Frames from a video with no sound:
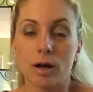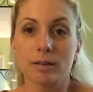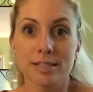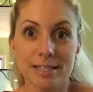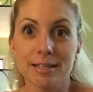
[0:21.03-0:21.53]

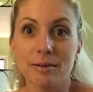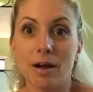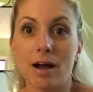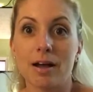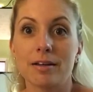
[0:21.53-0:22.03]
listening
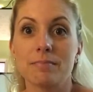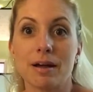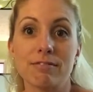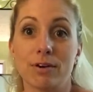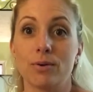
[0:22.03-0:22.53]
on
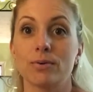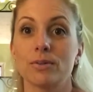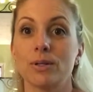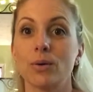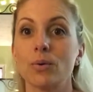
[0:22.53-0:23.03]
my phone.
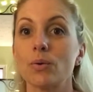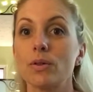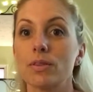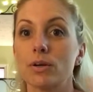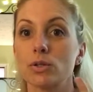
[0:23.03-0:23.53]
So
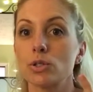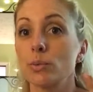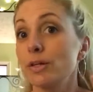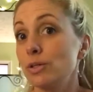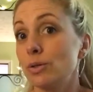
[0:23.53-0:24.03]
there's two
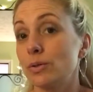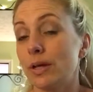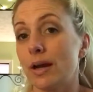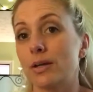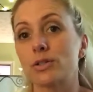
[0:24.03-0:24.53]
ways you could do
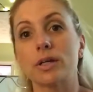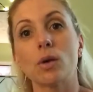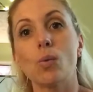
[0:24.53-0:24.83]
that actually.